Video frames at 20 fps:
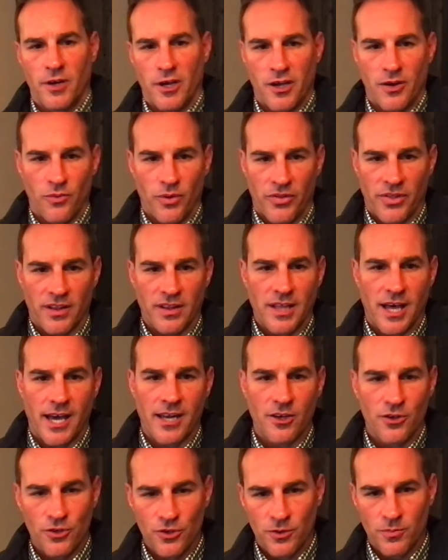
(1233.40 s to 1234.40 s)
with a lot
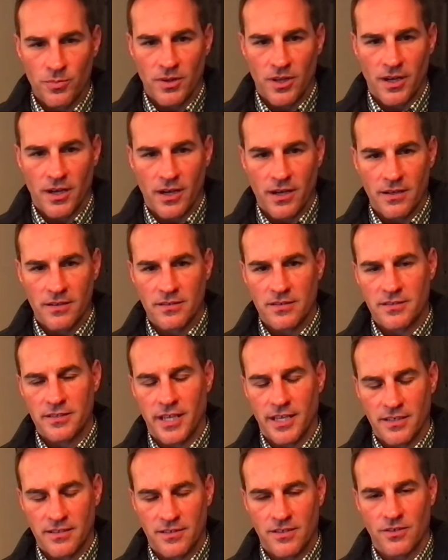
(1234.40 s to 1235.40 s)
of hoopla.
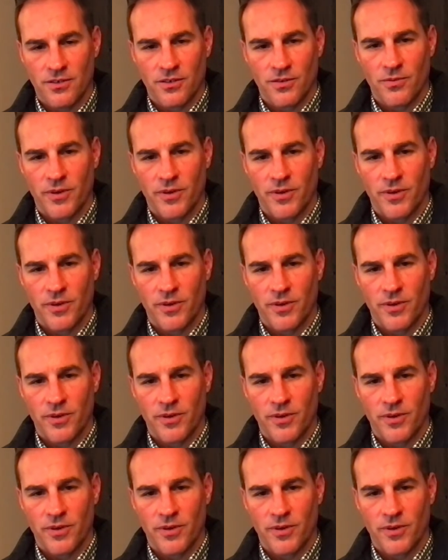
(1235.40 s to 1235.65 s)
Stay tuned.